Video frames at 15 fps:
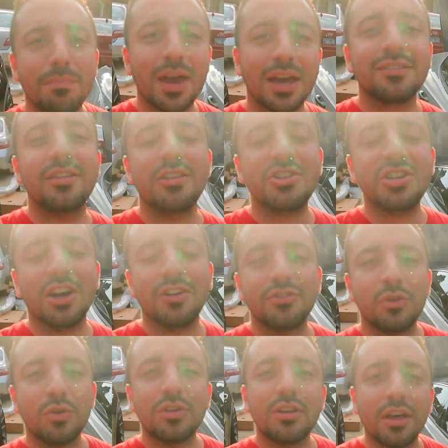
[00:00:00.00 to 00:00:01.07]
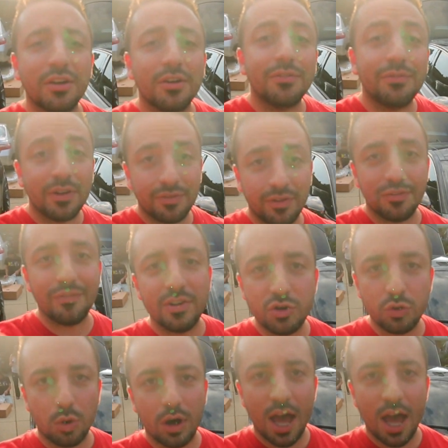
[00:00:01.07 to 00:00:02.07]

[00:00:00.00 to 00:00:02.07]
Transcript: back to the channel to another Vivid Visual